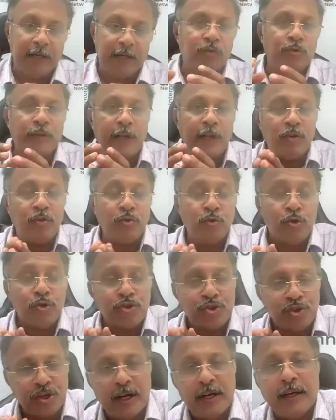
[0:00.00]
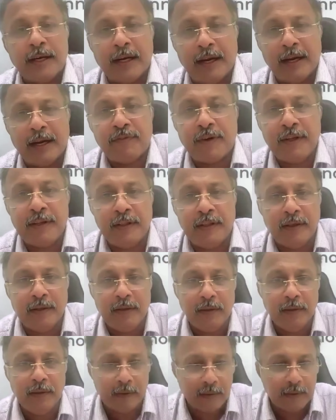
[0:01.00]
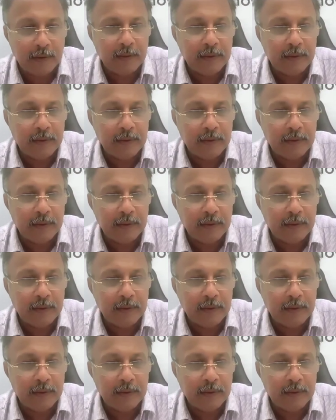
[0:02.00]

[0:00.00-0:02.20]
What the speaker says: So there is no junk left in the